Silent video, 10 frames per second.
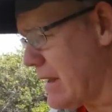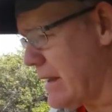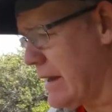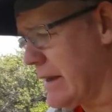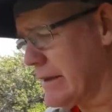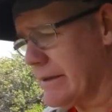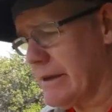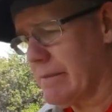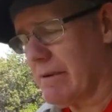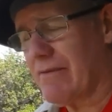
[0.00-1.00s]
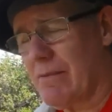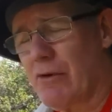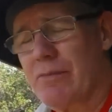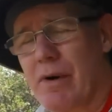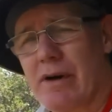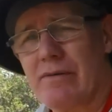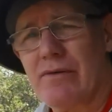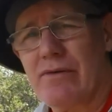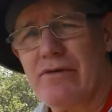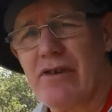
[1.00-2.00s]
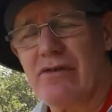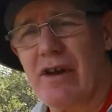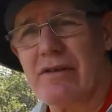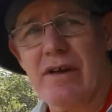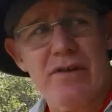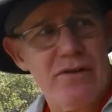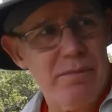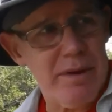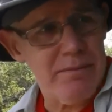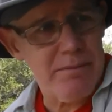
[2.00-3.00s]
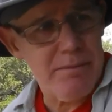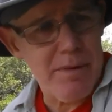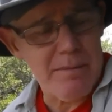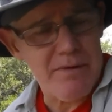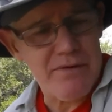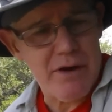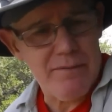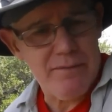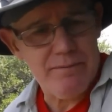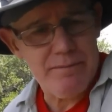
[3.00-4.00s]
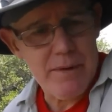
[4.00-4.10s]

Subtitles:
But for the most part, I'm just like this, been by myself.